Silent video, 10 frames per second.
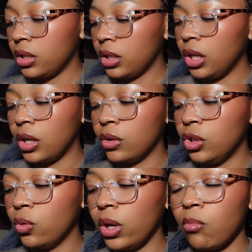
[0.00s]
you know,
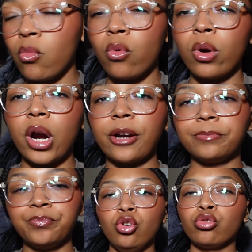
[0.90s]
doing more
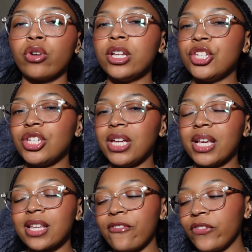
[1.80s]
grungy,
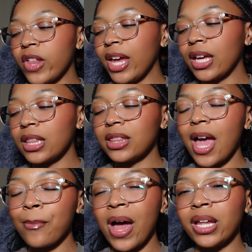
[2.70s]
because I feel like
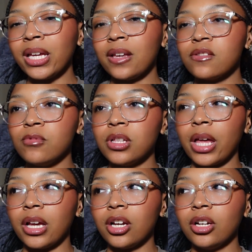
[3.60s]
that palette gives me
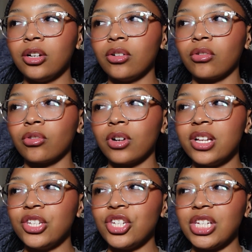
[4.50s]
like
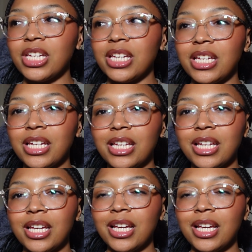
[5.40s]
grungy-ish